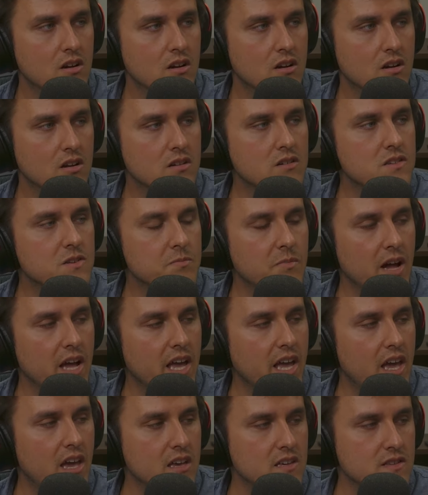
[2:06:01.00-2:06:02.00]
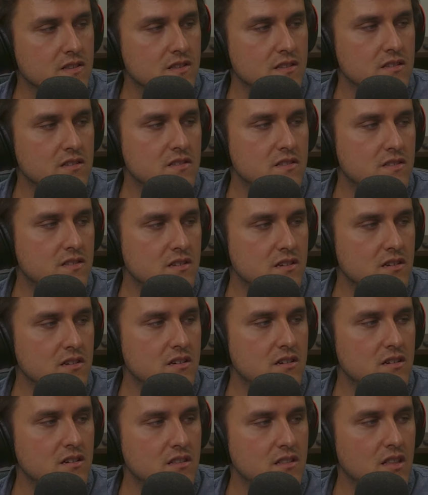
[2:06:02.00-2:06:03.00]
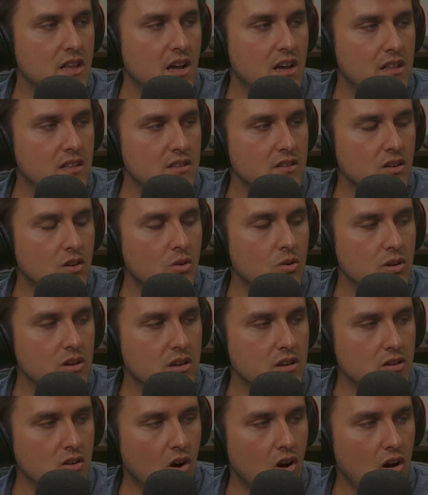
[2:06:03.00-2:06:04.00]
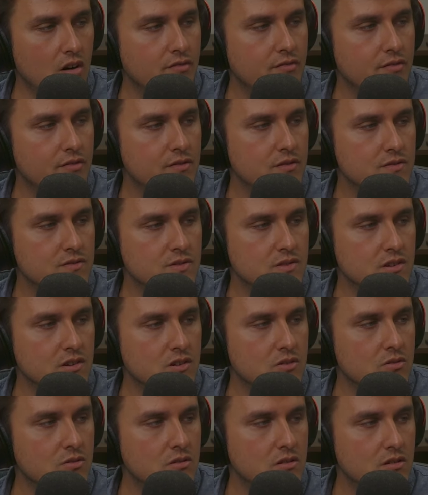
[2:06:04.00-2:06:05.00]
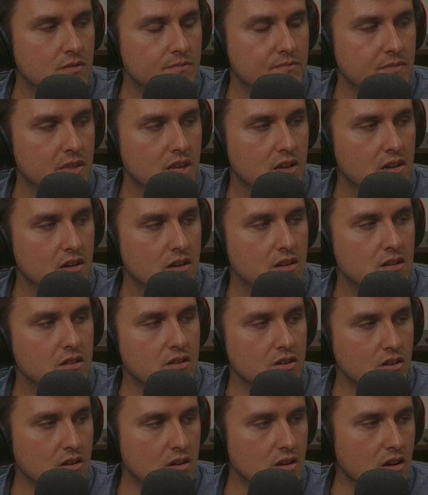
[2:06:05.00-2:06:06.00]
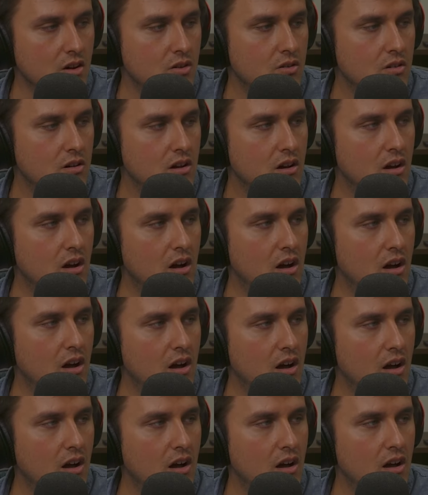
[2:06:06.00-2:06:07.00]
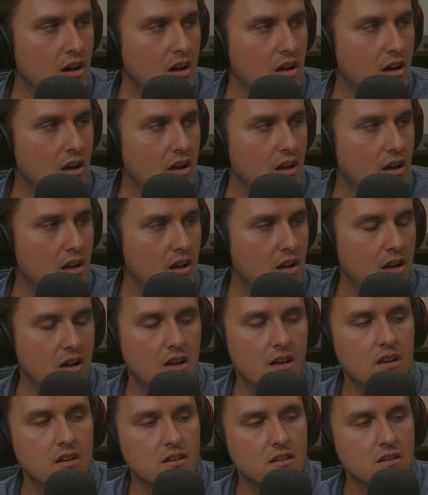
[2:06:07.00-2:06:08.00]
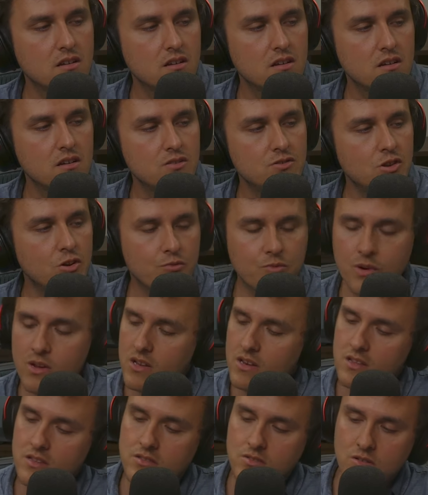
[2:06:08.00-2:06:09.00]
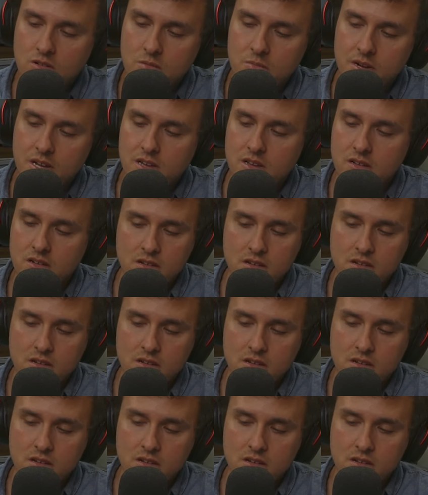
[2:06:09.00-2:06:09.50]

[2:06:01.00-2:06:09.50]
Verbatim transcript: because my ass is not going off. So there you go. No raid either. Goodbye.